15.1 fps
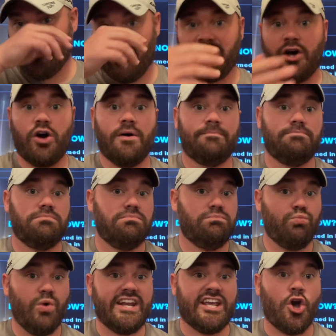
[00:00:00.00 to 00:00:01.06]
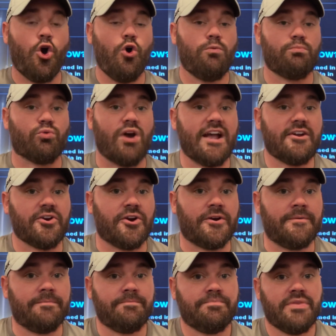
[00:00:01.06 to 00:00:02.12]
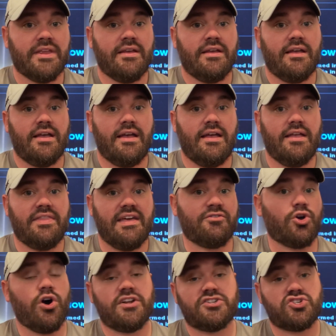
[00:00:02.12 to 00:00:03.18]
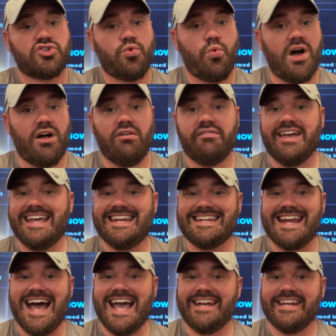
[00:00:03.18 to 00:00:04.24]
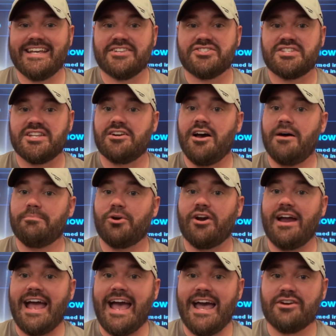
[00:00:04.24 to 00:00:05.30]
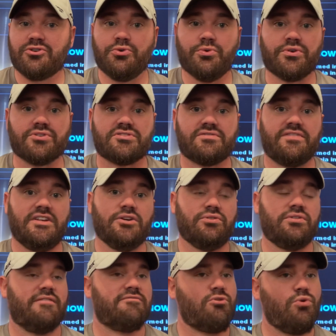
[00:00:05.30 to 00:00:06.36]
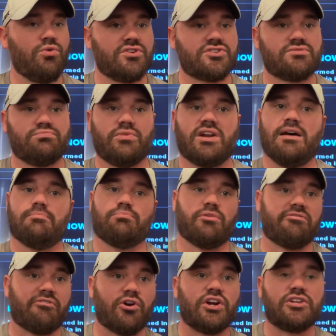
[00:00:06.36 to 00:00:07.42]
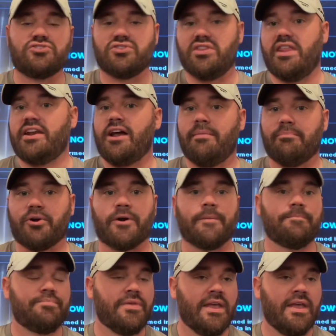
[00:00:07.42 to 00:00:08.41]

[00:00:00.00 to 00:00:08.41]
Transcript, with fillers: have a winning home record and they've gone 12 and 9 against the number at Coors Field and of course when I'm referring to the number